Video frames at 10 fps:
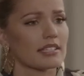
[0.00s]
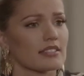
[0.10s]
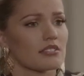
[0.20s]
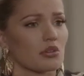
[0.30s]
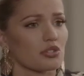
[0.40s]

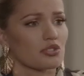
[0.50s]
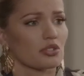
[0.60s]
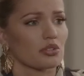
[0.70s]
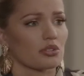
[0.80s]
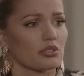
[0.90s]
big
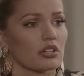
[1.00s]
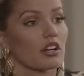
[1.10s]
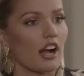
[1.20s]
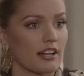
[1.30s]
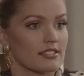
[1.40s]
social
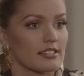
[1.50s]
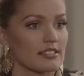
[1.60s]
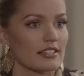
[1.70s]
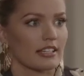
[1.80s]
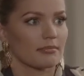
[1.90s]

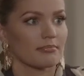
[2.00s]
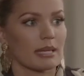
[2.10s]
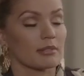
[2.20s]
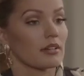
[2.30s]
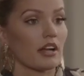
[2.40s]
causes, like
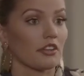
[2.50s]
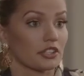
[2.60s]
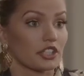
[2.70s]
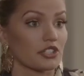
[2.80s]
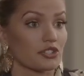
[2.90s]
maybe
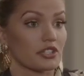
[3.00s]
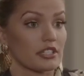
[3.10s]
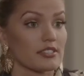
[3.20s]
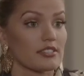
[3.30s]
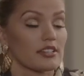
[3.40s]
other
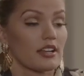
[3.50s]
countries.